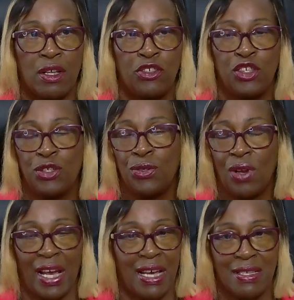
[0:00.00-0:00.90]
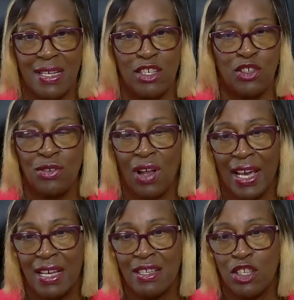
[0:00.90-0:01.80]
Do, like I said, do
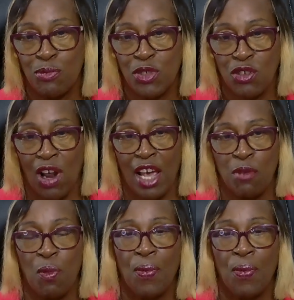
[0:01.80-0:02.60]
like and subscribe.